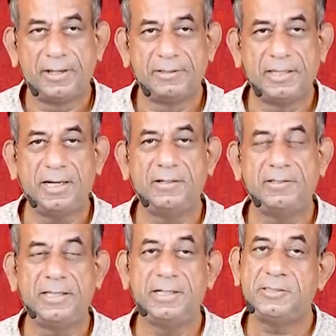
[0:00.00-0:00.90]

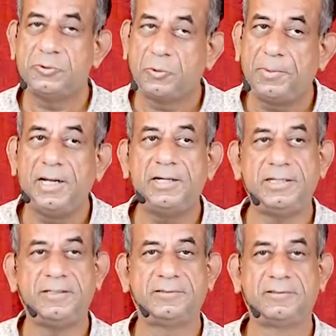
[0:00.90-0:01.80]
Then there is
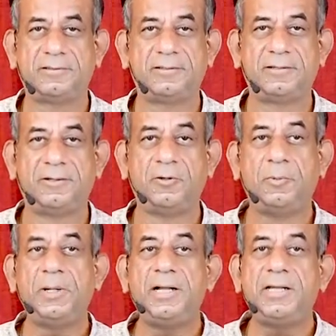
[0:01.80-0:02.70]
nobility
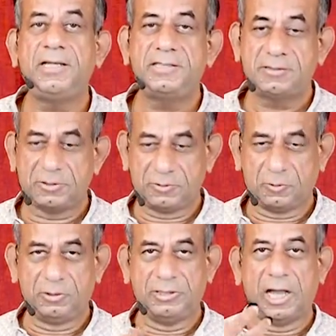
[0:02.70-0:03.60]
Nobility is
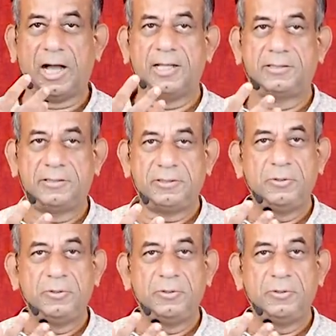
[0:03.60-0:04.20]
udat.